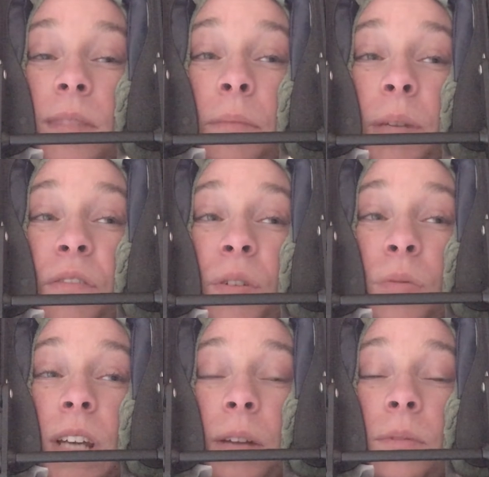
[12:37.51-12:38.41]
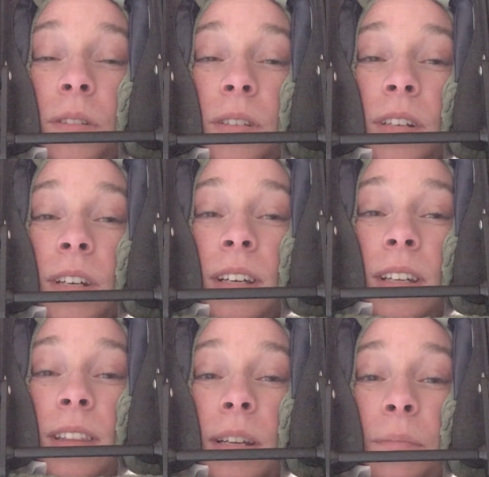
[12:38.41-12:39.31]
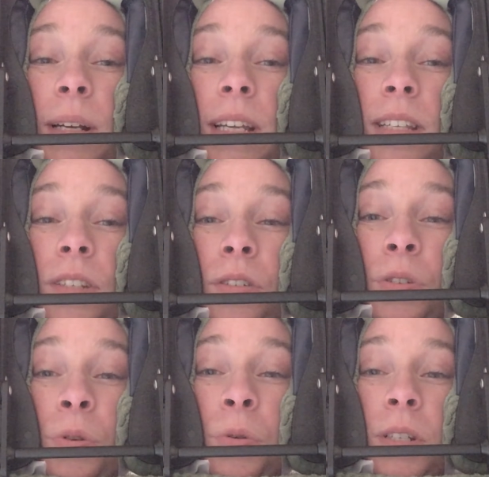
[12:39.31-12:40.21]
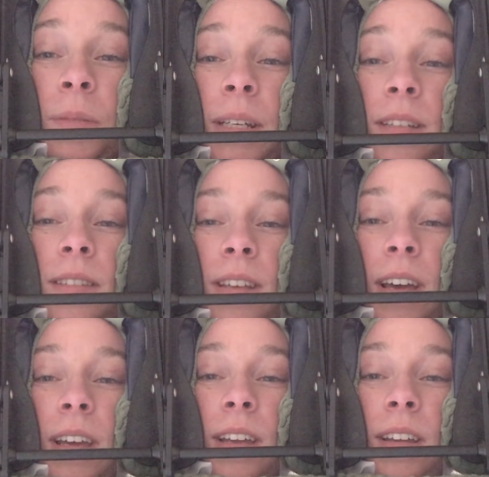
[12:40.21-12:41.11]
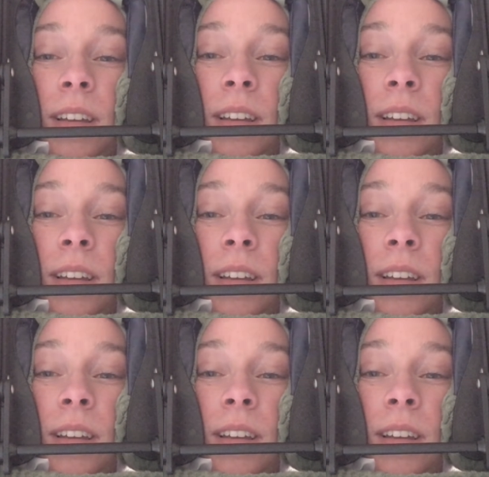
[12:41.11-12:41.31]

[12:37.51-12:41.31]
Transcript: But if you don't, then please just talk to me and say,